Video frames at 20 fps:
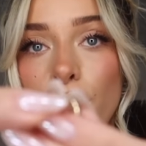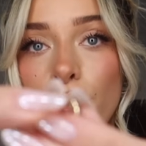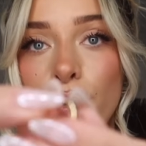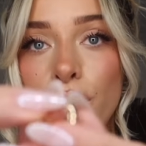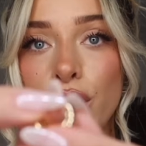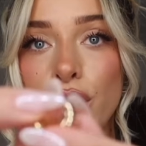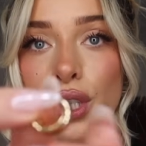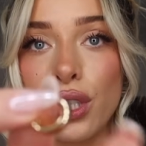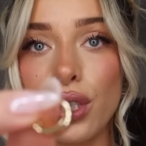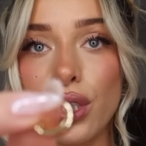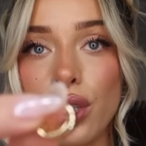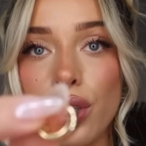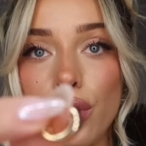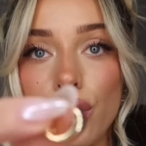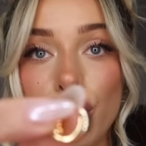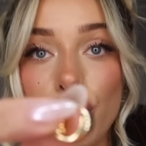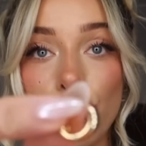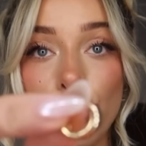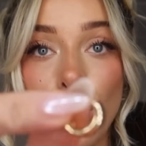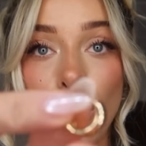which is
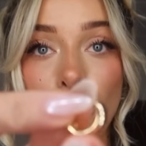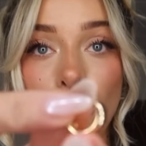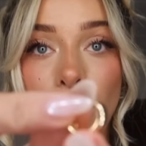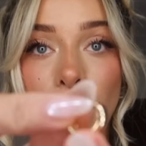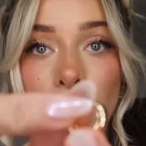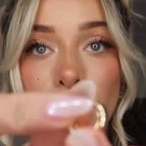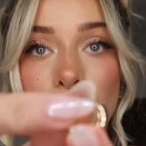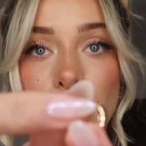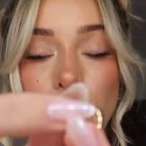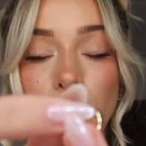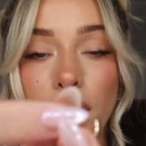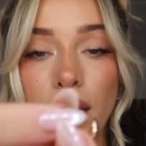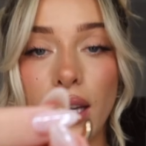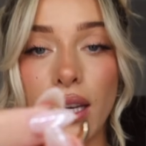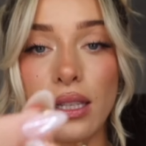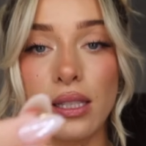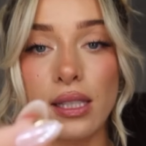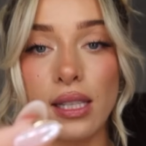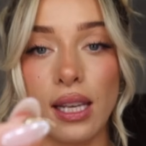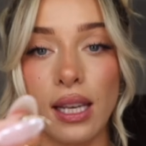so nice
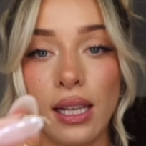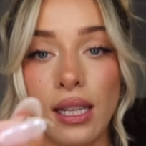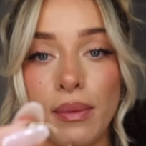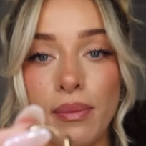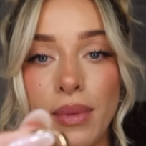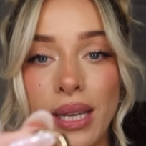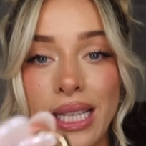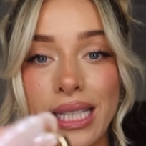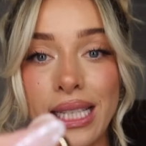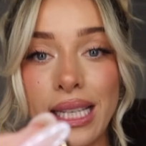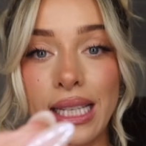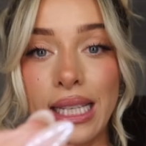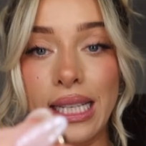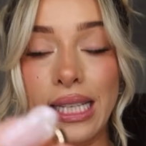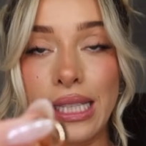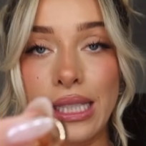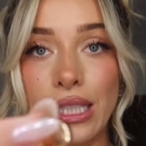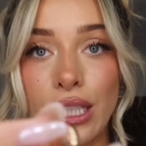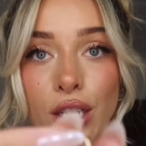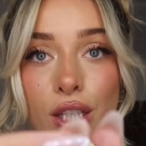because it makes it
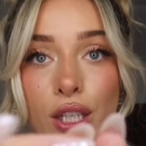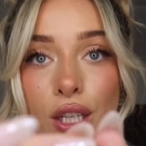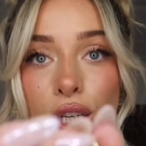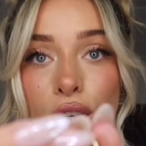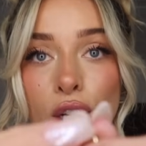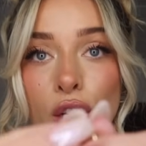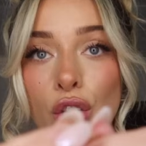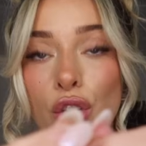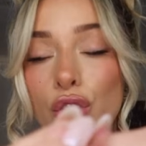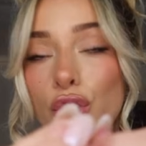easier